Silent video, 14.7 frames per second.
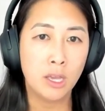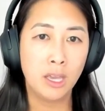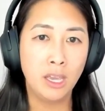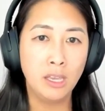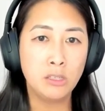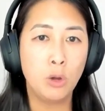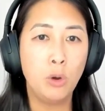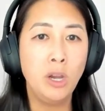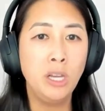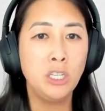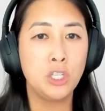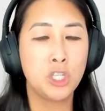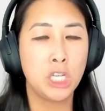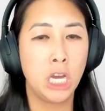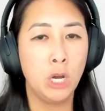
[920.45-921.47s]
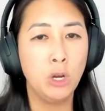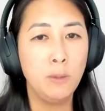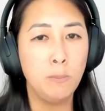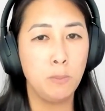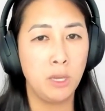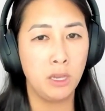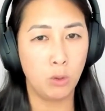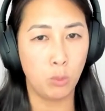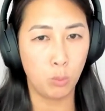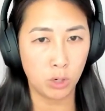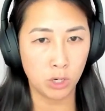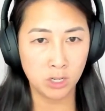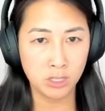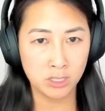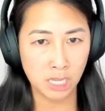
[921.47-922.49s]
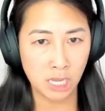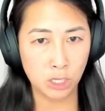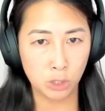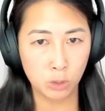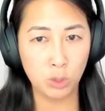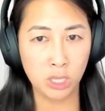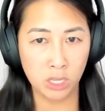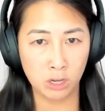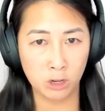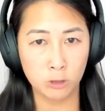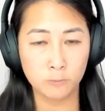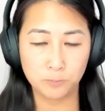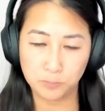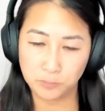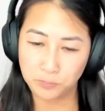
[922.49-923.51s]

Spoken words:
it's going to cherry pick words that you hear,